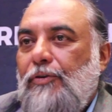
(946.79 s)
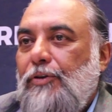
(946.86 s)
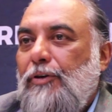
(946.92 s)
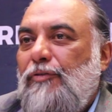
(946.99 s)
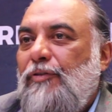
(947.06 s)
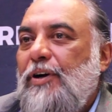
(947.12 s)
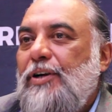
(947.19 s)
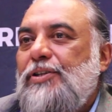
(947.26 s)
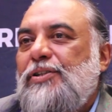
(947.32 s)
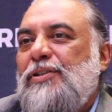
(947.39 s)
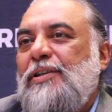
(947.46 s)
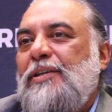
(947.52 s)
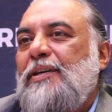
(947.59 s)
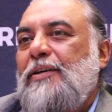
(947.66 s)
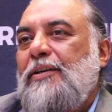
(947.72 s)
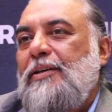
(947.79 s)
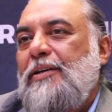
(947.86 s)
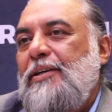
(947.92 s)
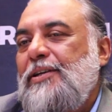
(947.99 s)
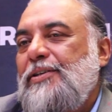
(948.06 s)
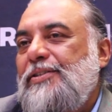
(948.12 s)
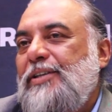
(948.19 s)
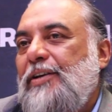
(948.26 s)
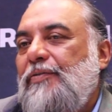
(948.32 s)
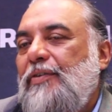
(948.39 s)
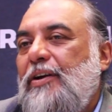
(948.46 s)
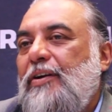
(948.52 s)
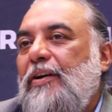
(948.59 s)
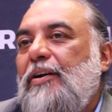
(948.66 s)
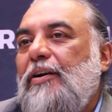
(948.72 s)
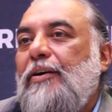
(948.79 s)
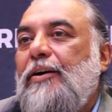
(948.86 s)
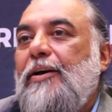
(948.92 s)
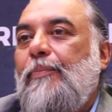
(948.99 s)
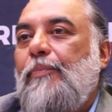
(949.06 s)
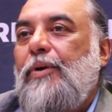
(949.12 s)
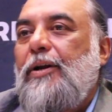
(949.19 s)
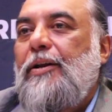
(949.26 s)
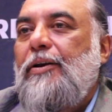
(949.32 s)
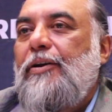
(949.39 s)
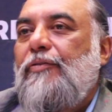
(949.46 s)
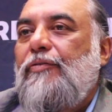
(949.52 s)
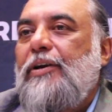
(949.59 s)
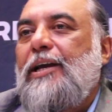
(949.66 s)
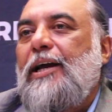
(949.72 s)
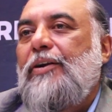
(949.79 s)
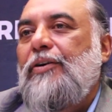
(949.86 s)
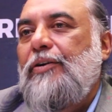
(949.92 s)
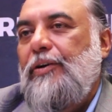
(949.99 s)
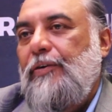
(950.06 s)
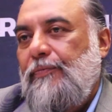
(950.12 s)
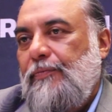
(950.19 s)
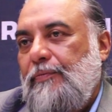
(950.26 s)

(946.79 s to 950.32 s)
The first is that we created a completely different category.